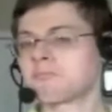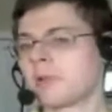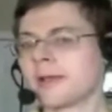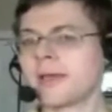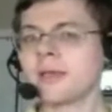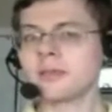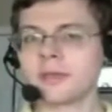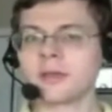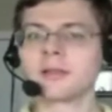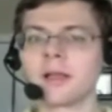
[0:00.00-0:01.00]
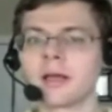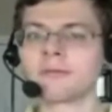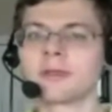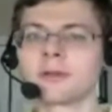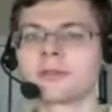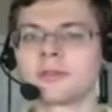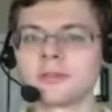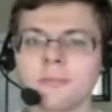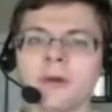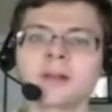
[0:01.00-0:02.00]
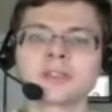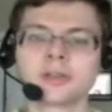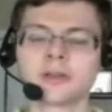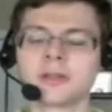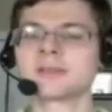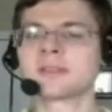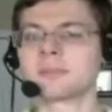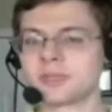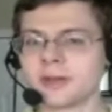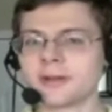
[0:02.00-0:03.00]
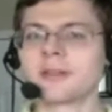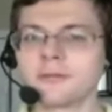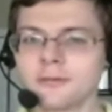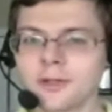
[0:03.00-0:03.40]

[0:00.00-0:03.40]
like anything in life, depression is subjective.